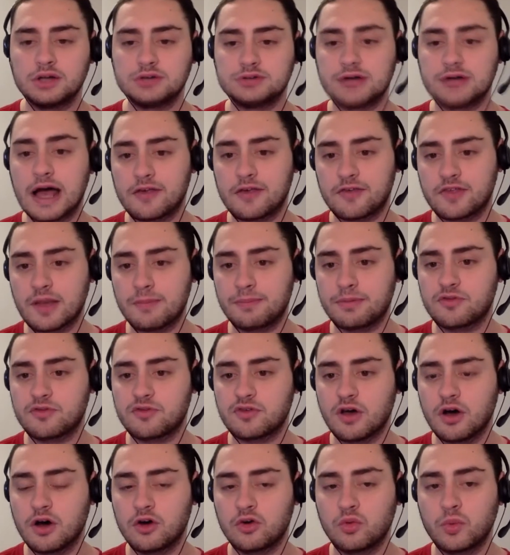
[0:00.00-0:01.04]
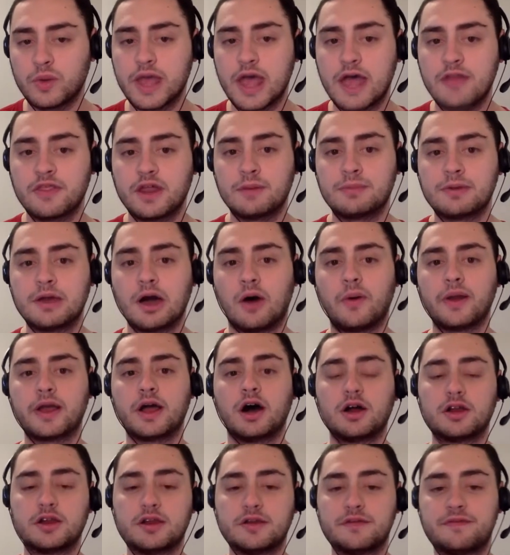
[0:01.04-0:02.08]
Last episode, we ended up
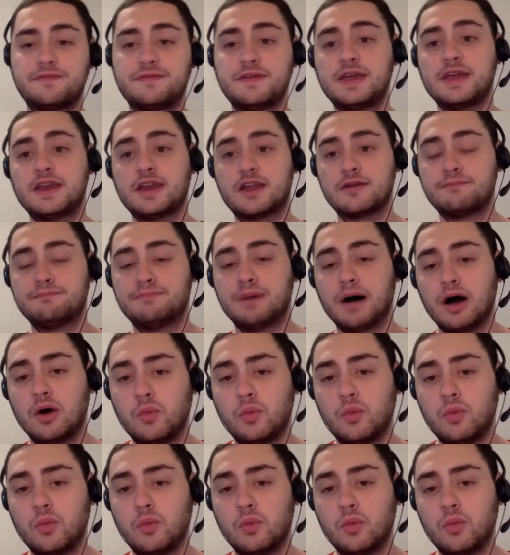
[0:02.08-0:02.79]
going undefeated,